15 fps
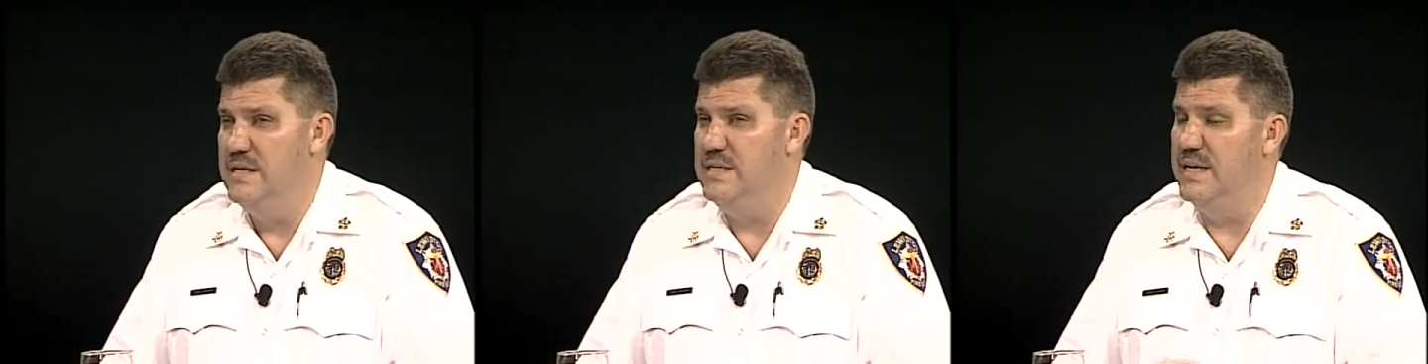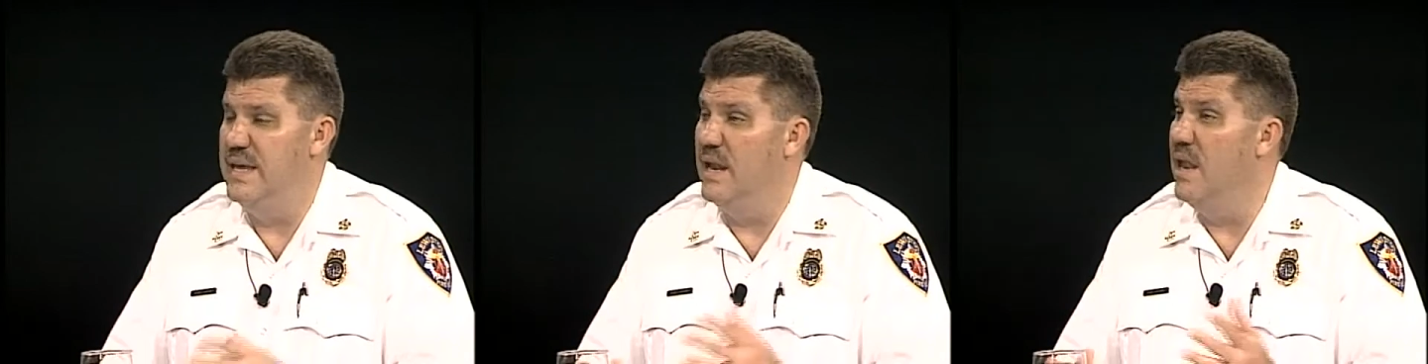
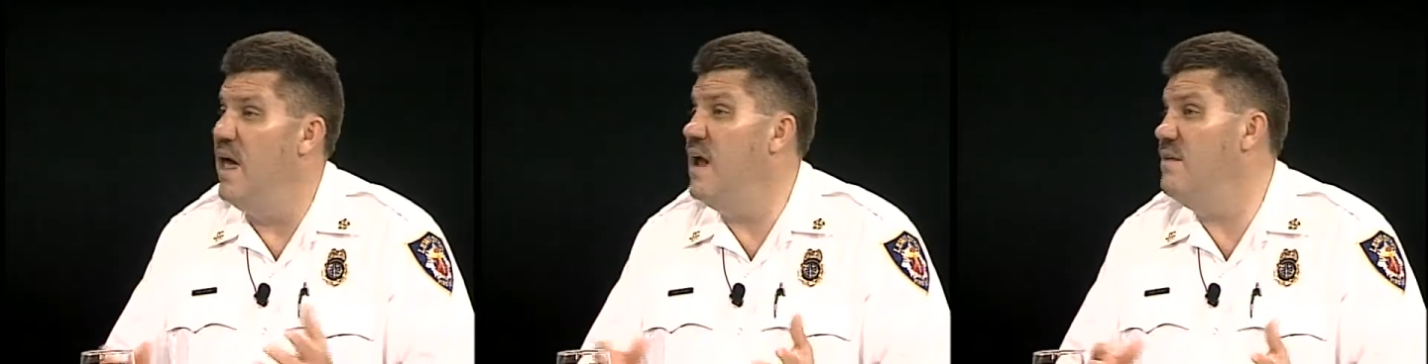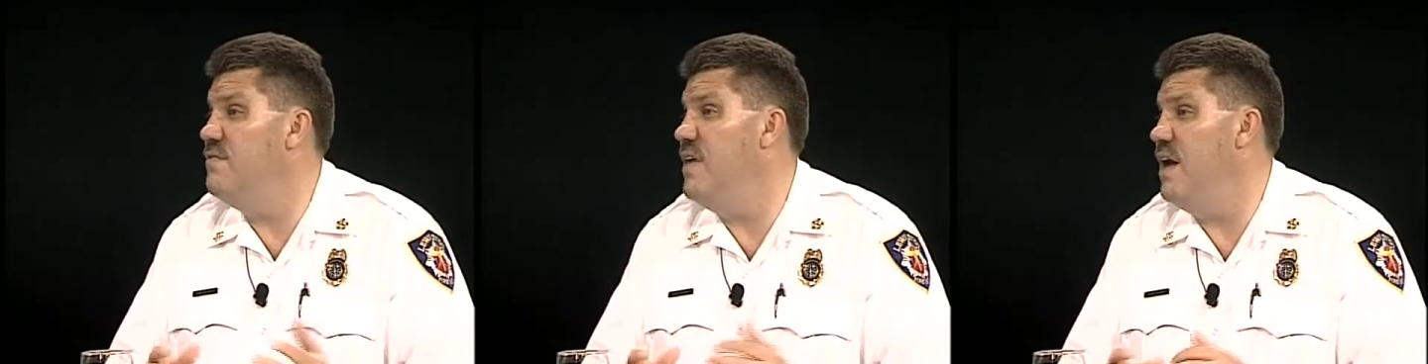to get a
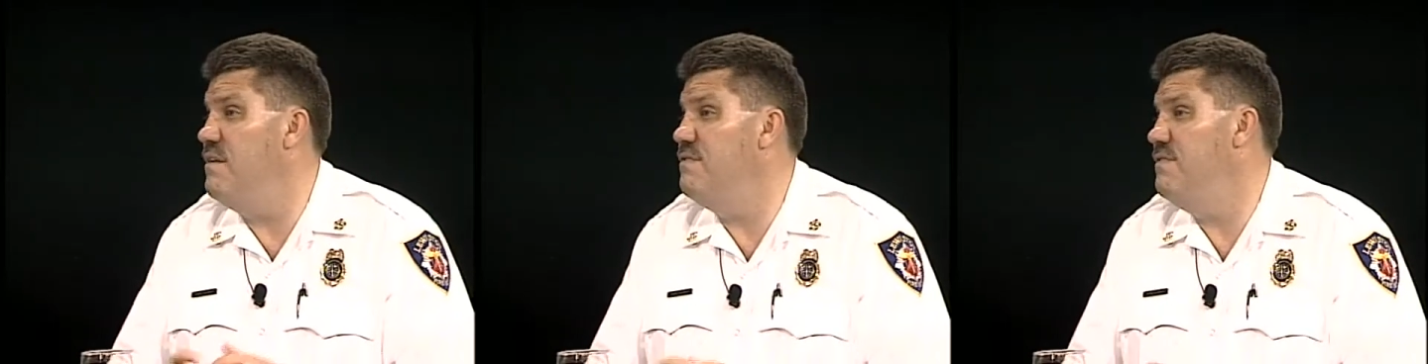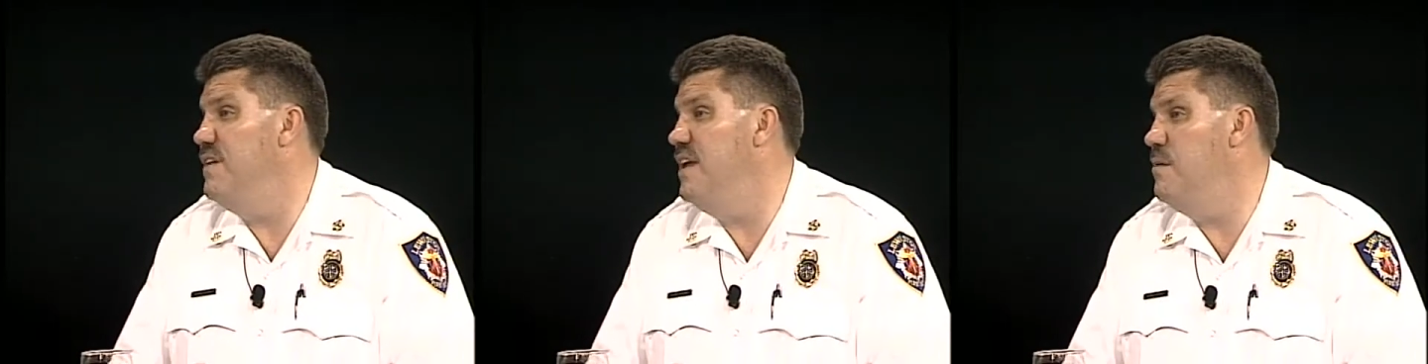lot of
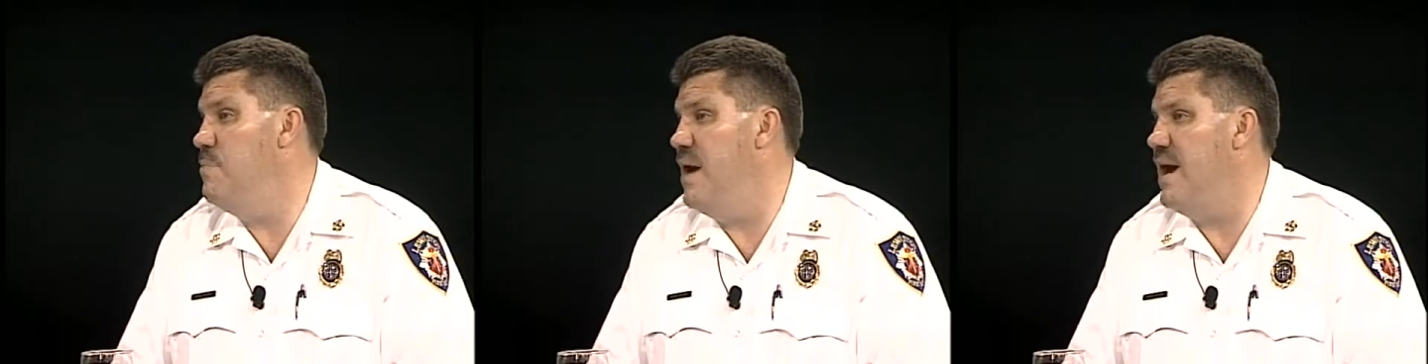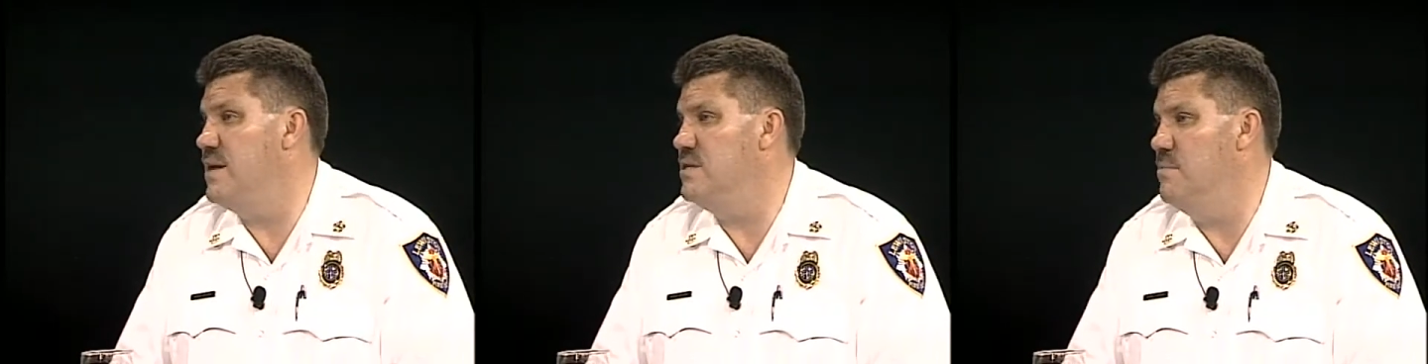that
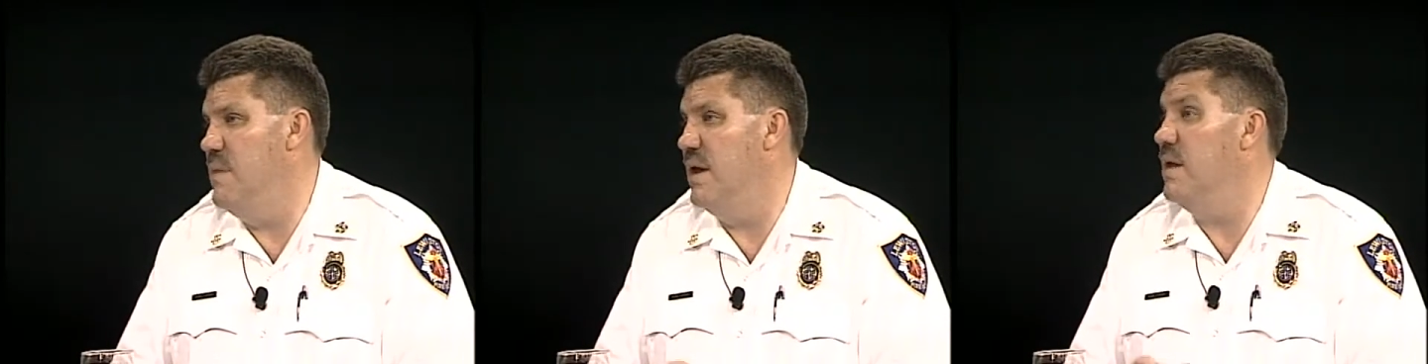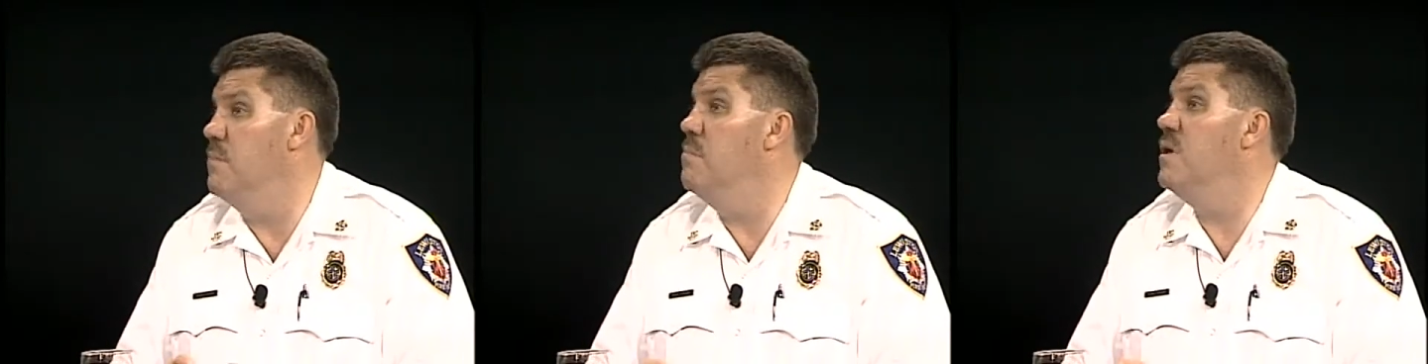feedback to
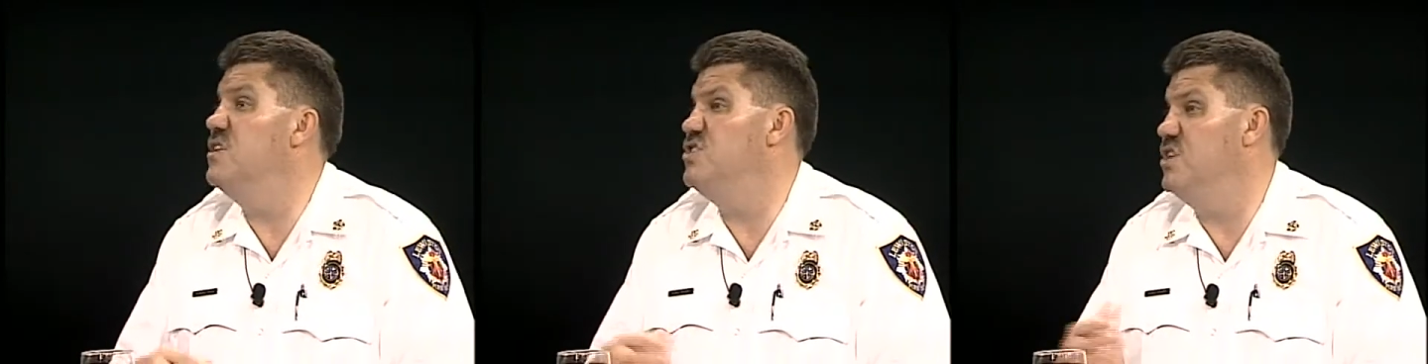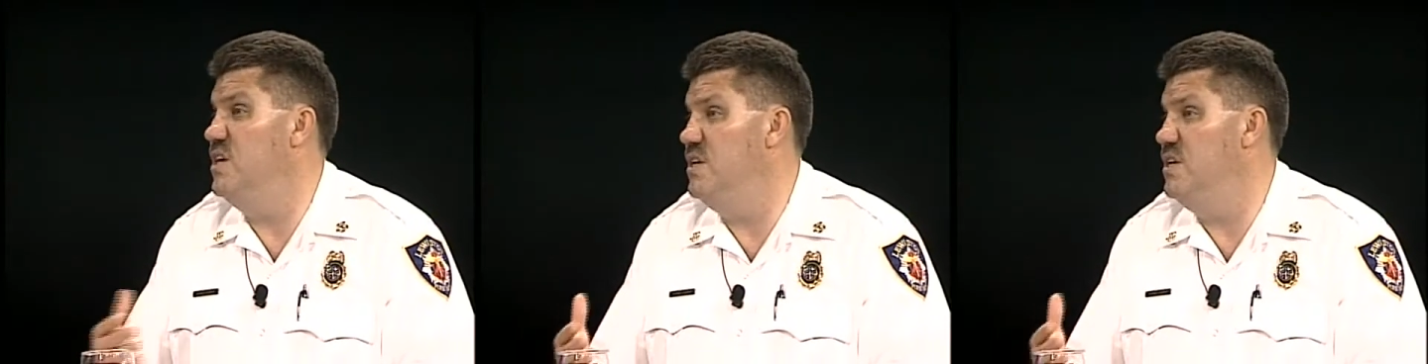make it much